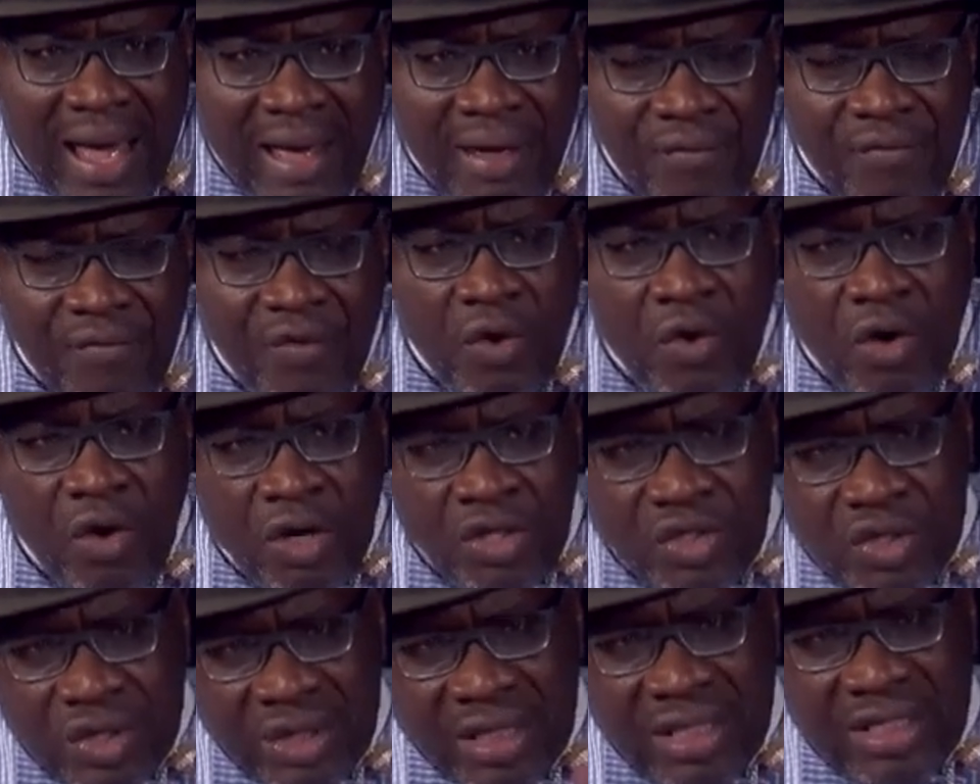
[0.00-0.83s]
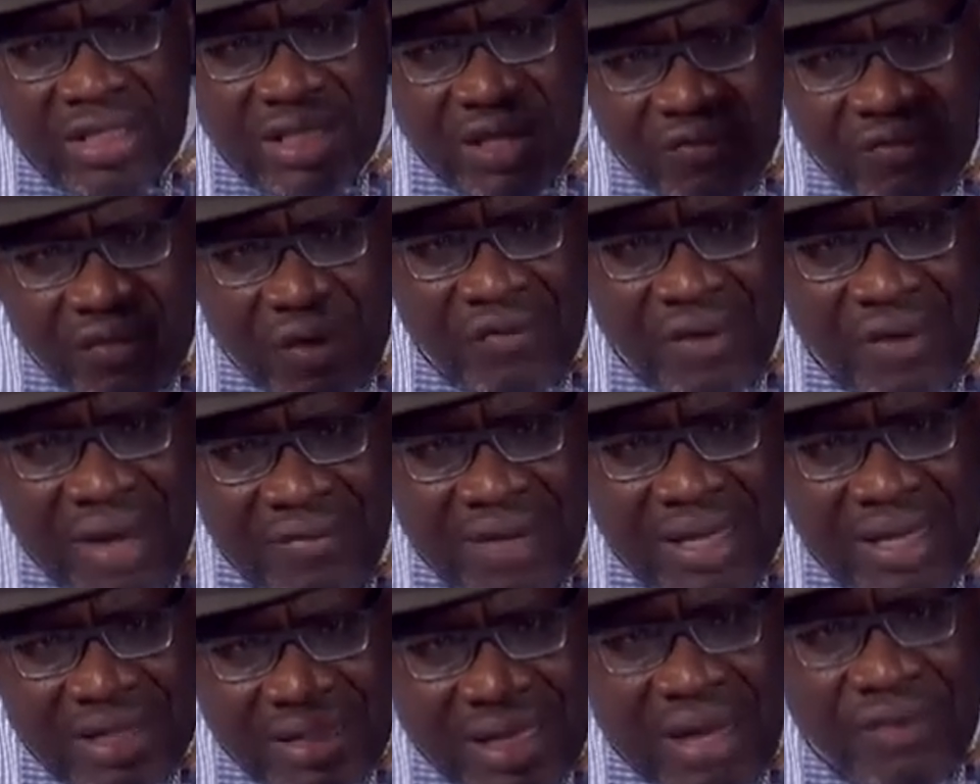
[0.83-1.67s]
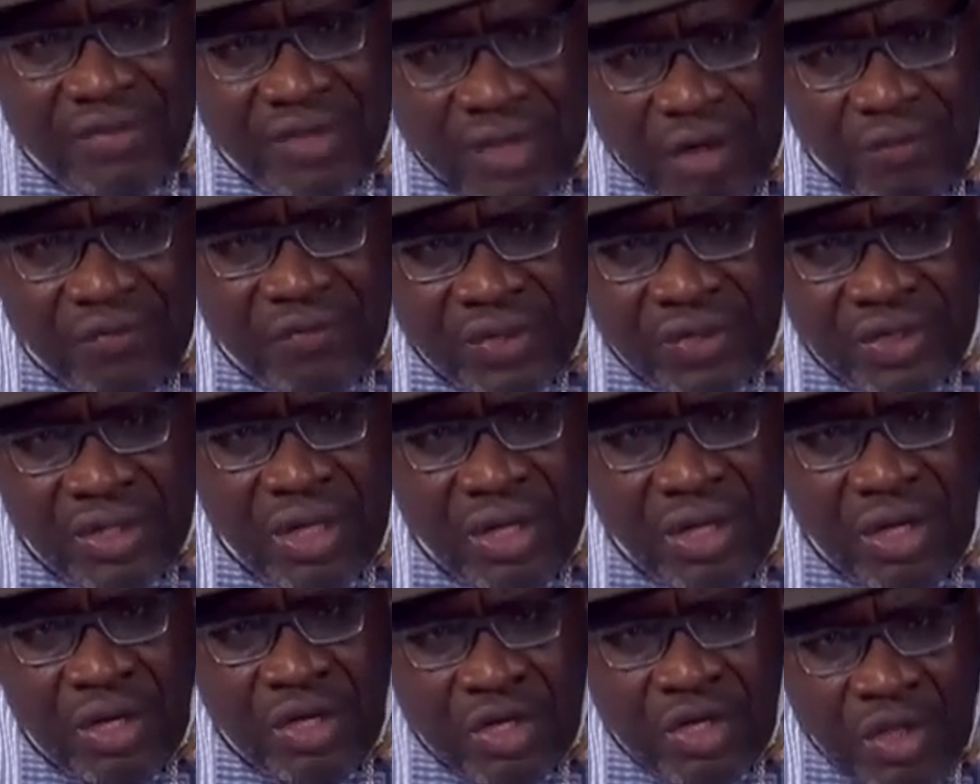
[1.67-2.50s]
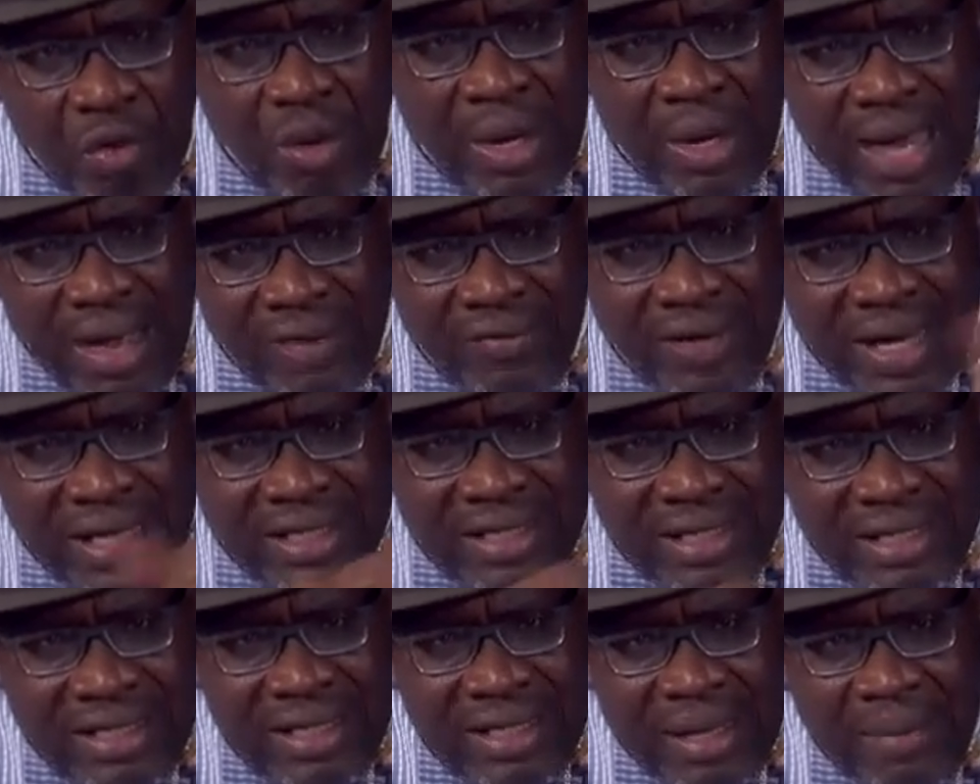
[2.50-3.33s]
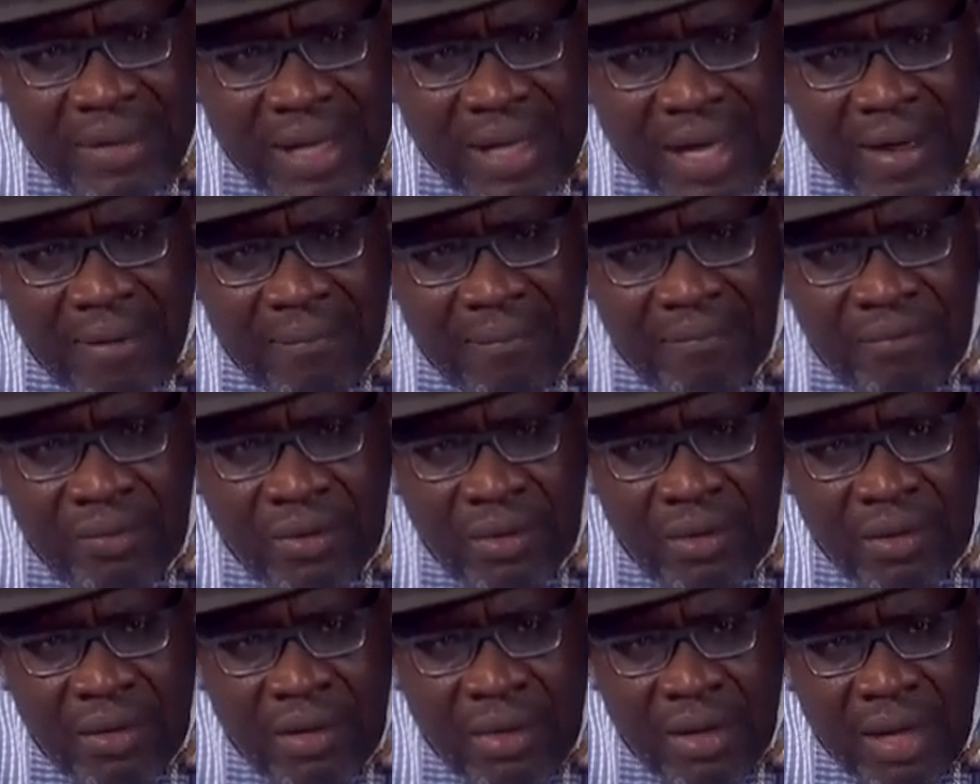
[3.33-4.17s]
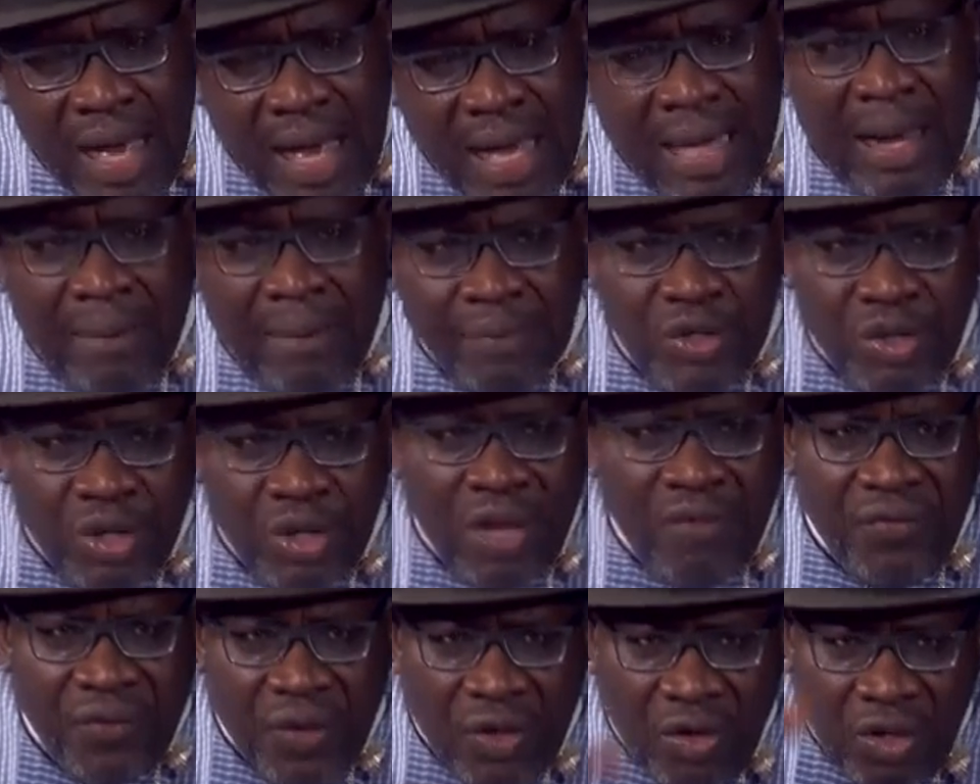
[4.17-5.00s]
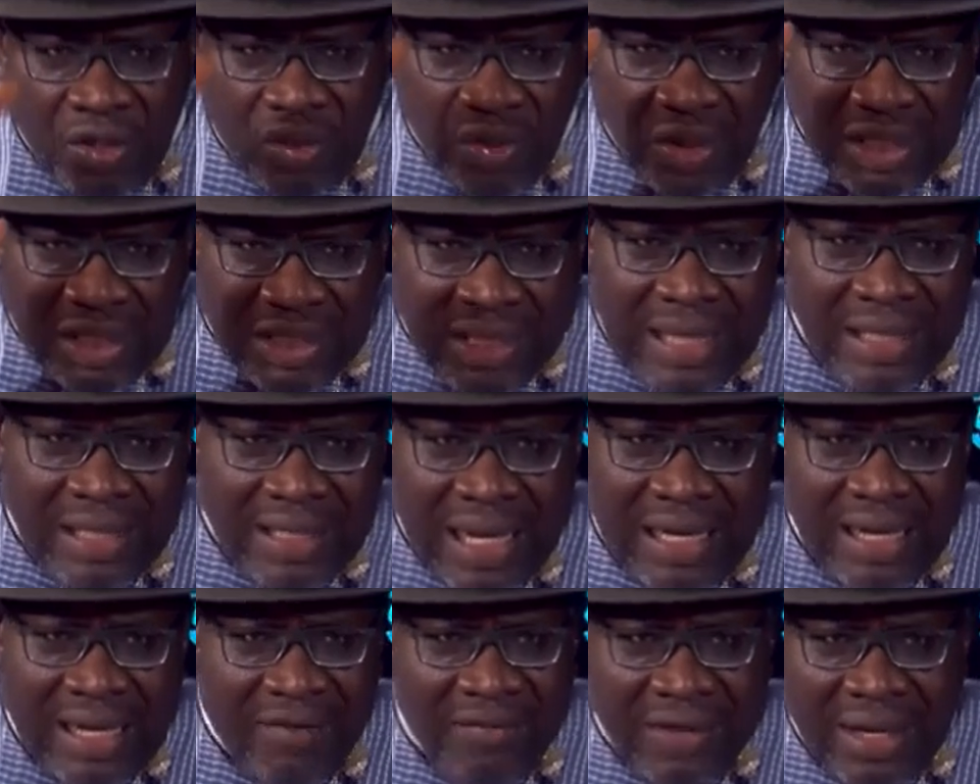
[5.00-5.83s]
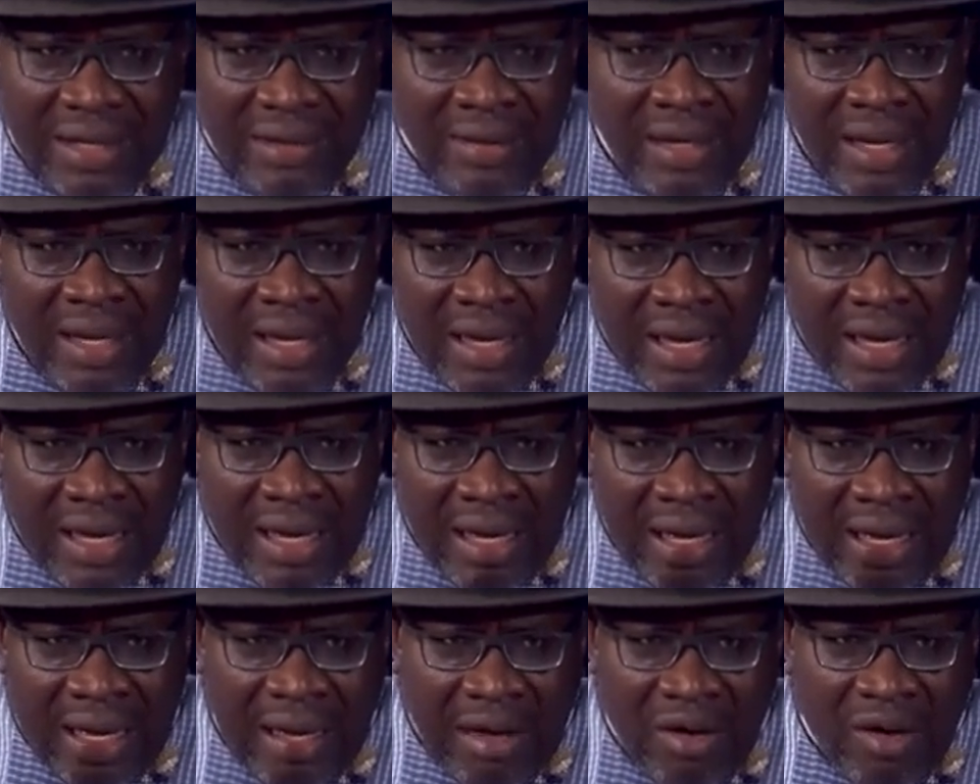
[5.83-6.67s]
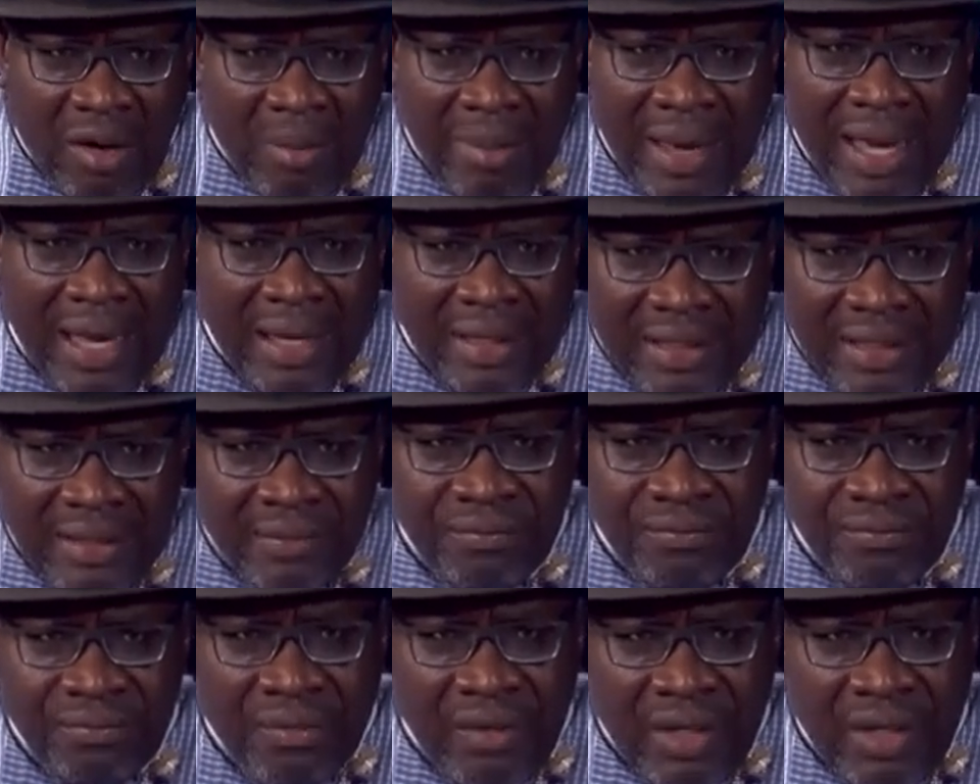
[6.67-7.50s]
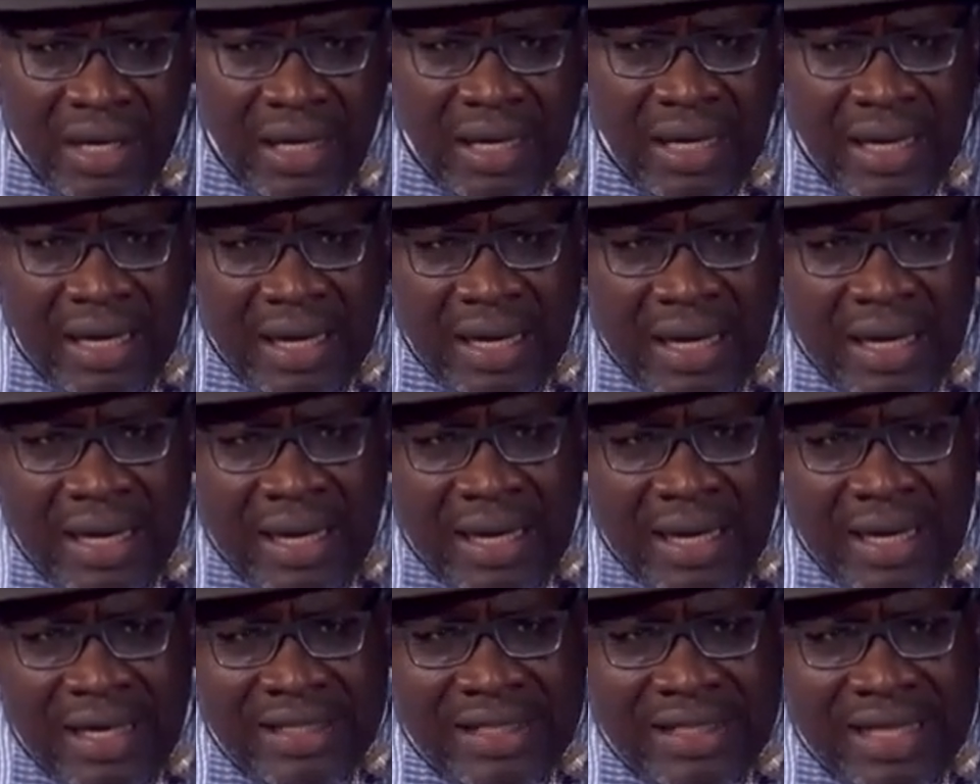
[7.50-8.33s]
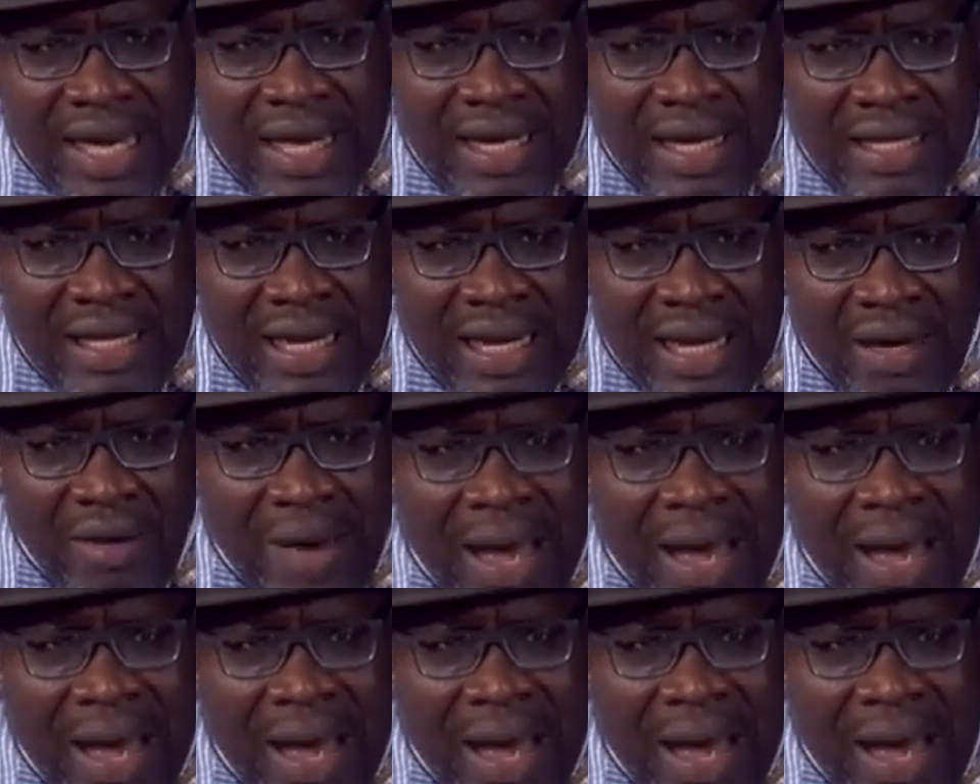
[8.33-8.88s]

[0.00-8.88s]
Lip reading: If you go to the Chief of Naval Staff's office, you will have that system there. And I'm sure if you go to the Central Naval Command, it's there in Yanago.